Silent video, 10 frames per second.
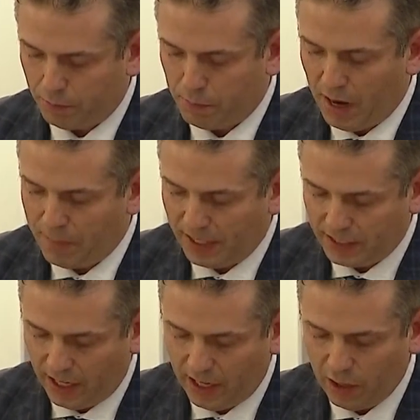by
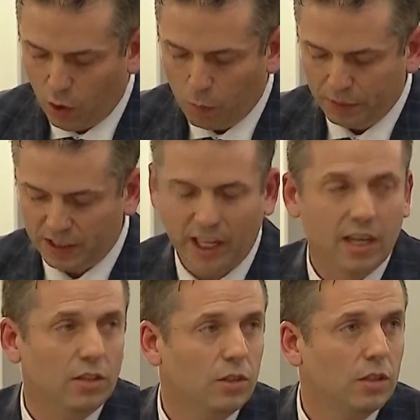maintaining open
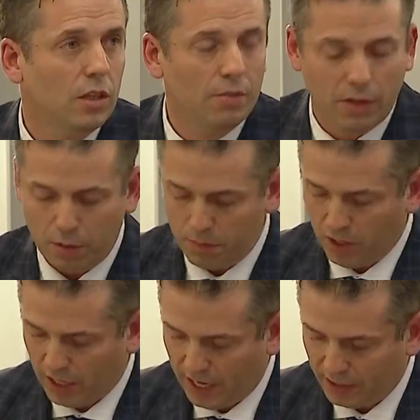channels of
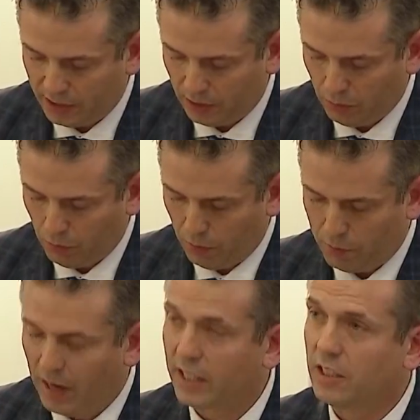communication
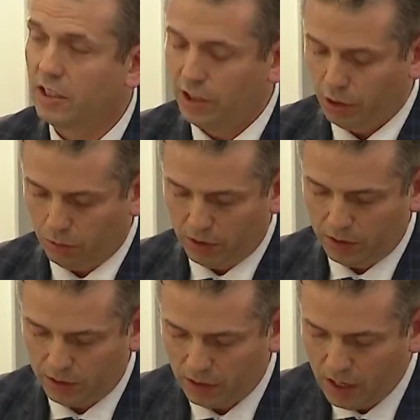with my
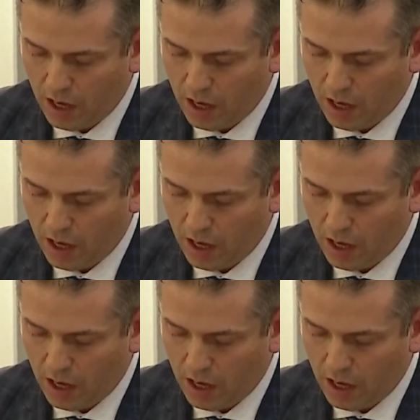constituents.